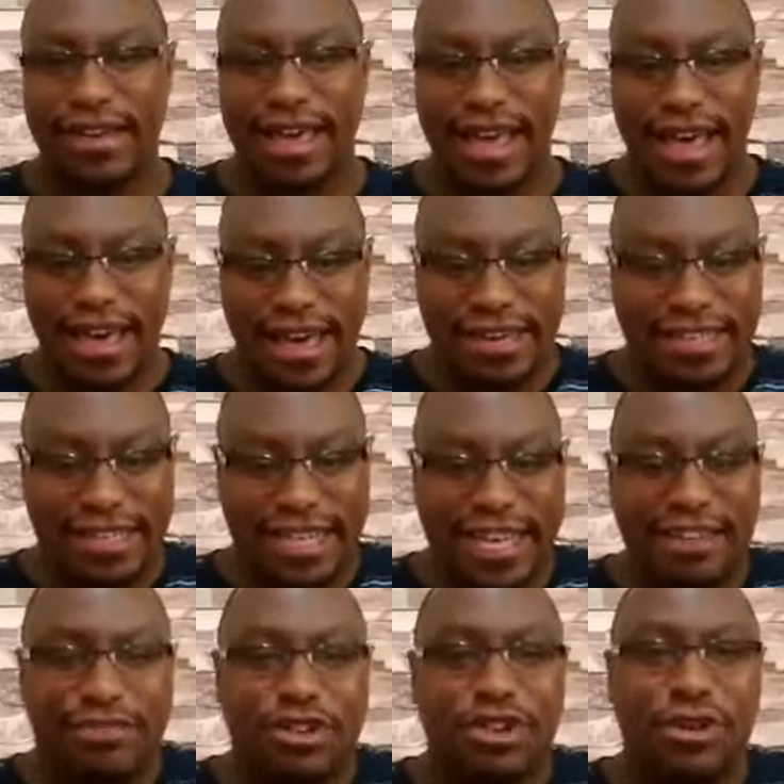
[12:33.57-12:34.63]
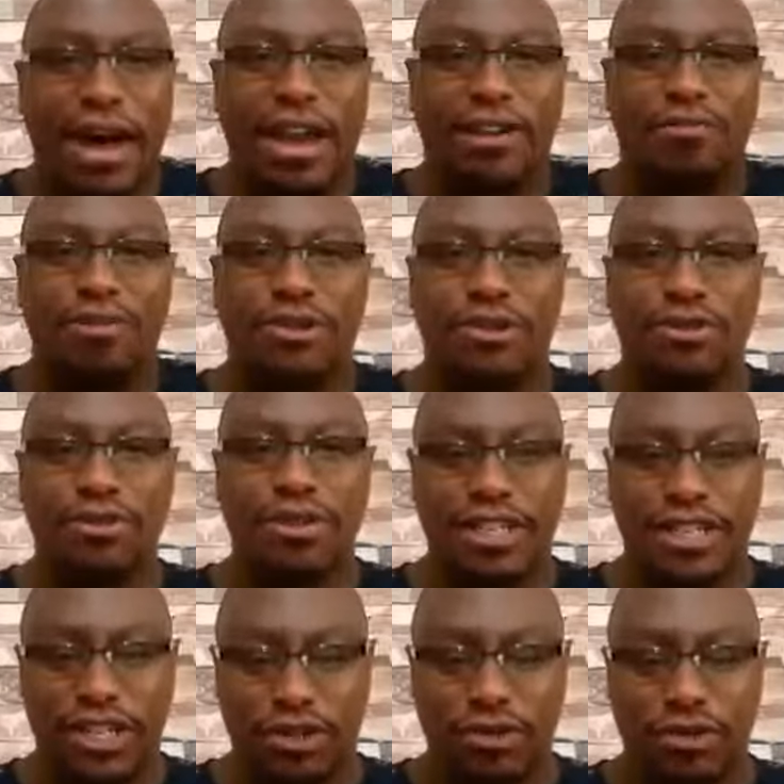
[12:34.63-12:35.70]
It gives you an
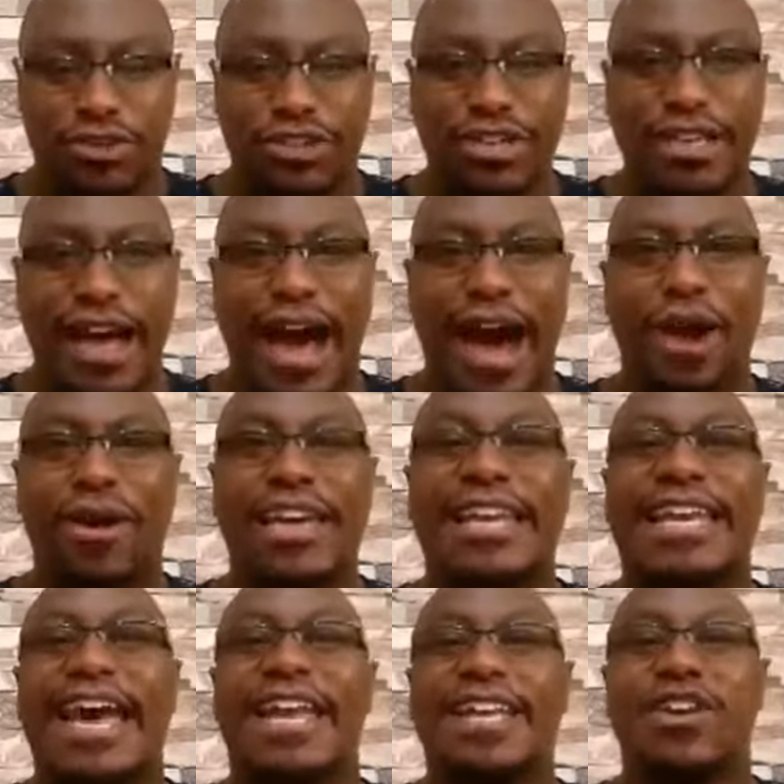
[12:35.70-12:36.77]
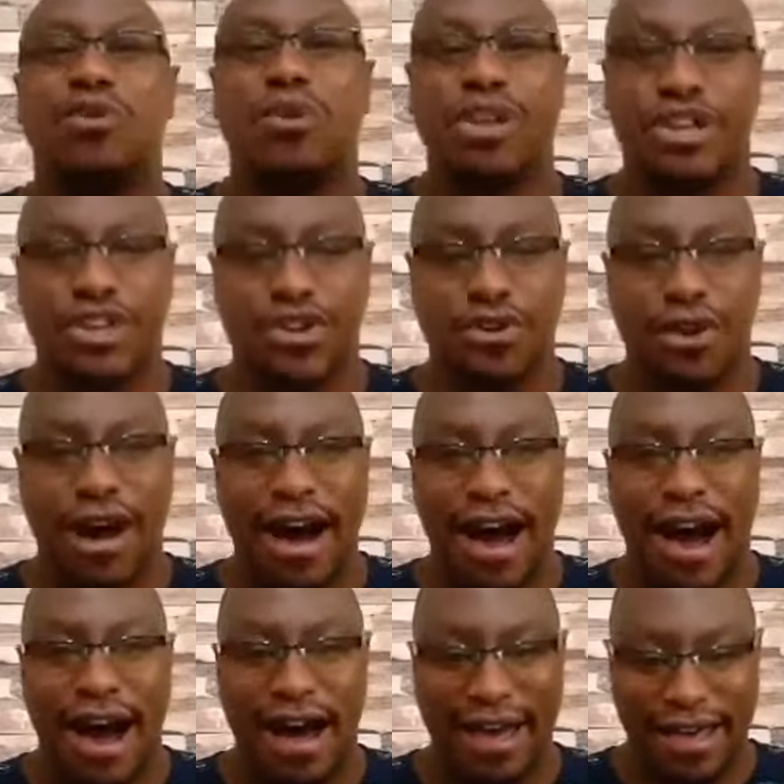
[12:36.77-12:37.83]
opportunity to see how inadequate you
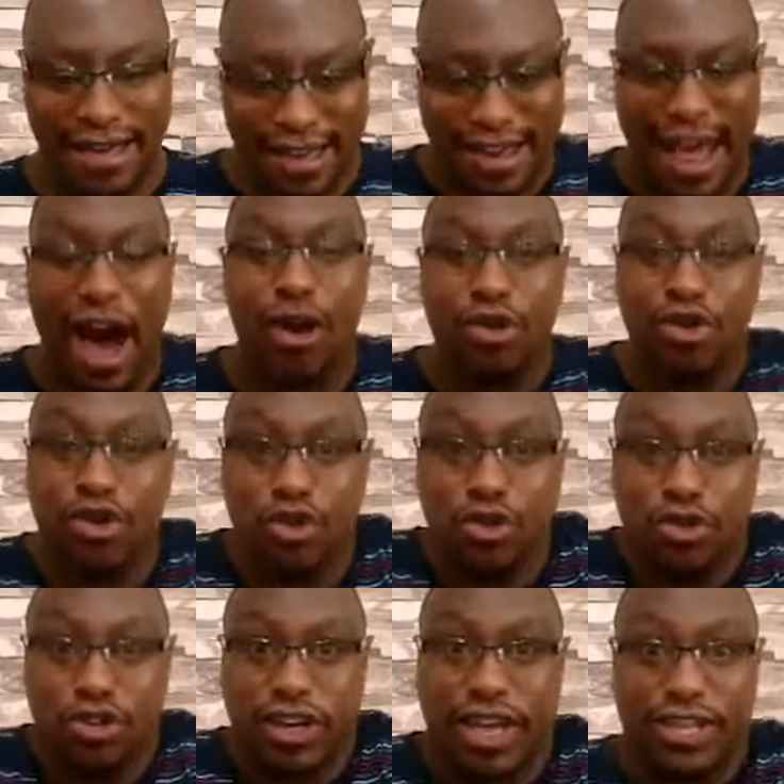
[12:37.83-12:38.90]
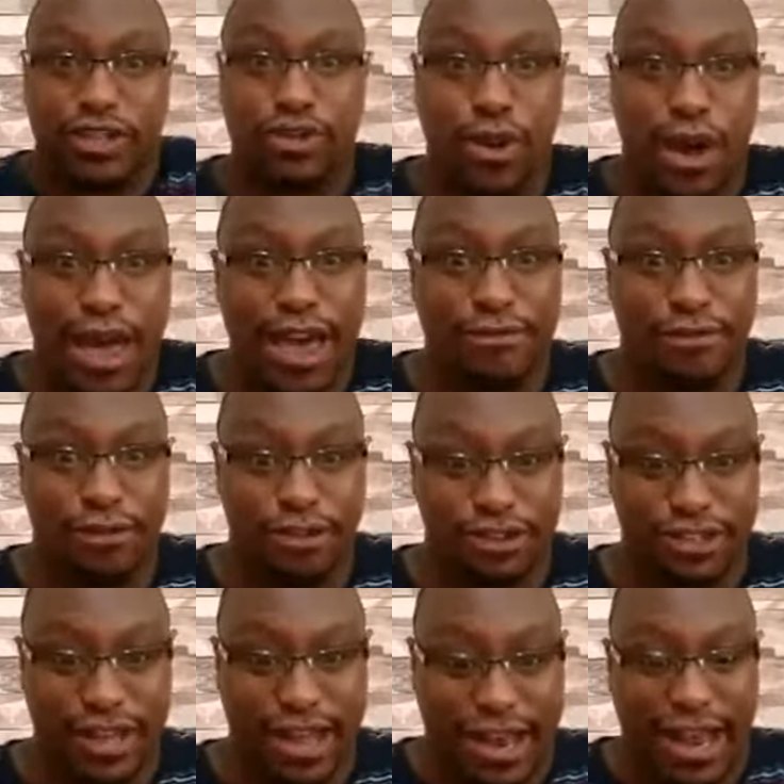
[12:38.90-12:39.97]
are and how useless your
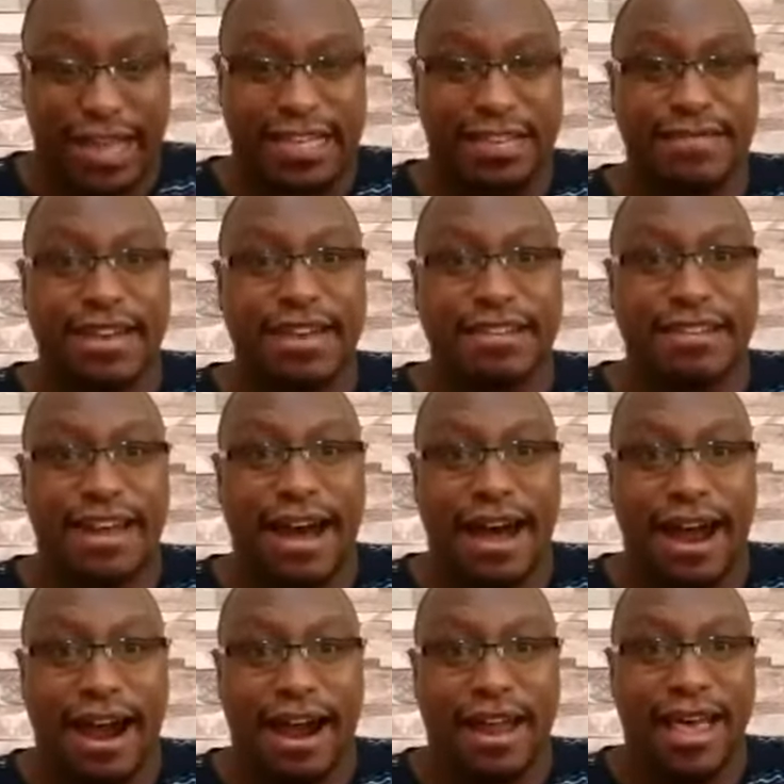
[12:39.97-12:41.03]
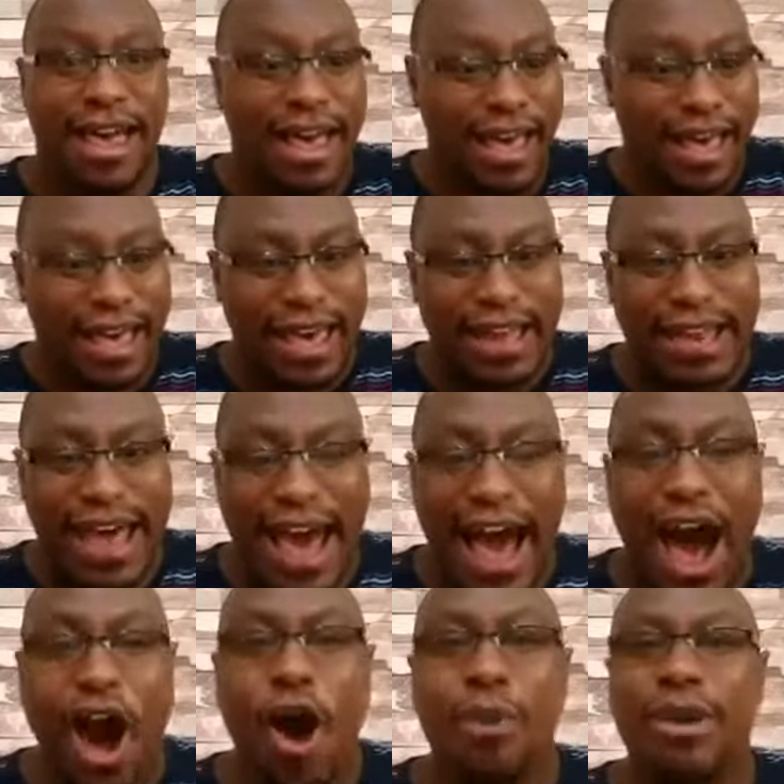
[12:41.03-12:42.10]
efforts and activities are and
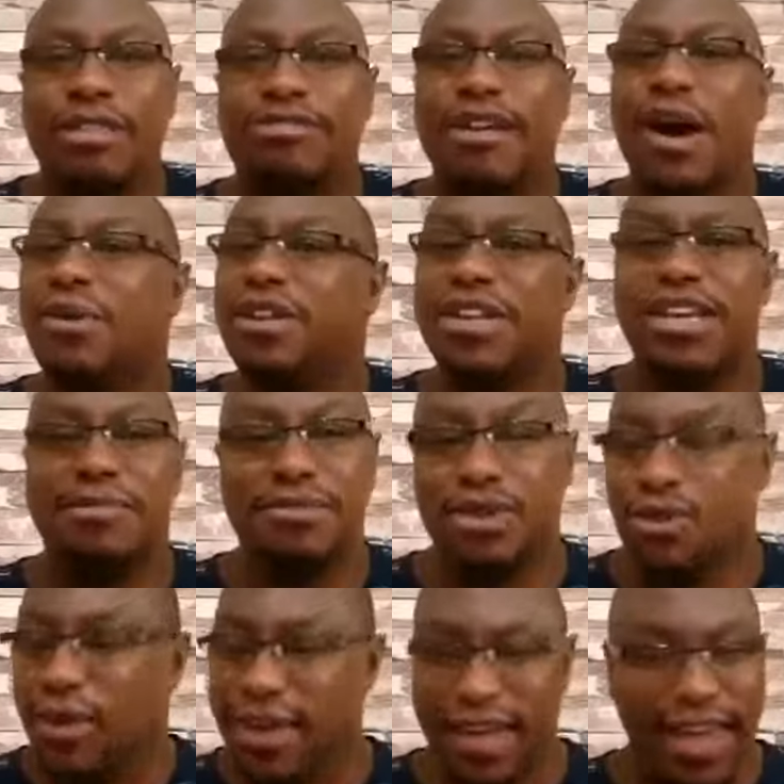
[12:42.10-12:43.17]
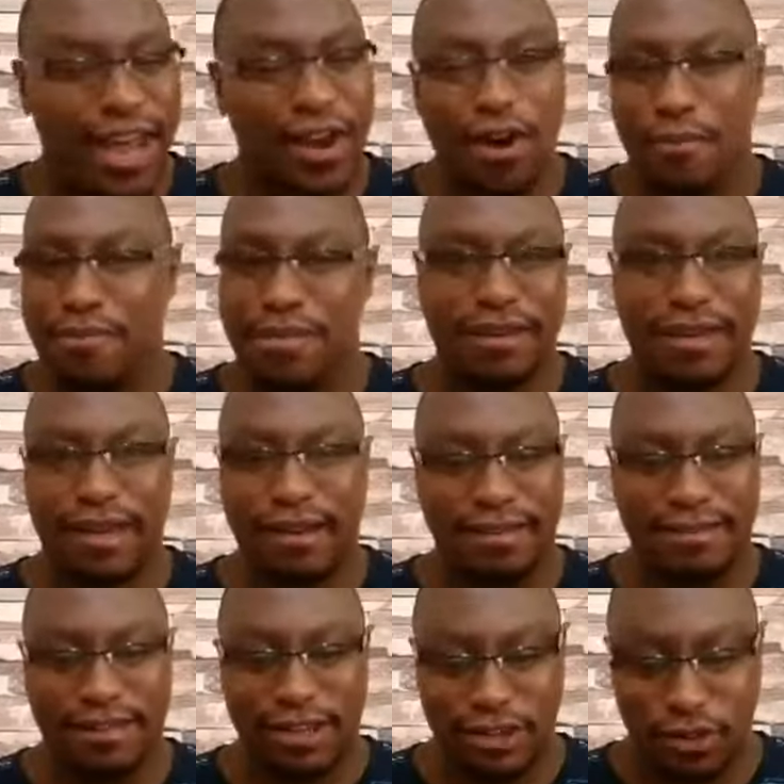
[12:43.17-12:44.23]
how without him you cannot be
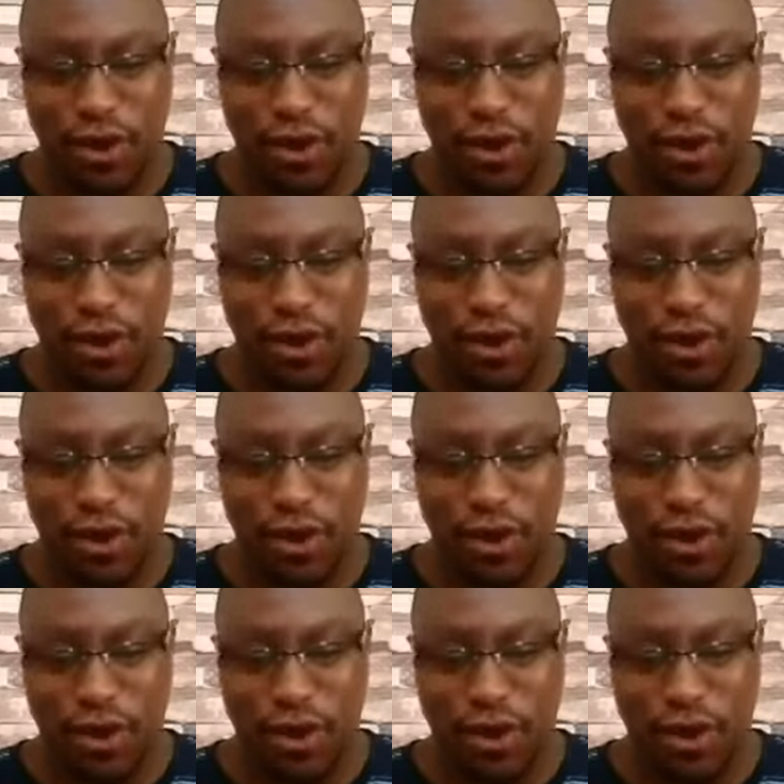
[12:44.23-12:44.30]
anything. So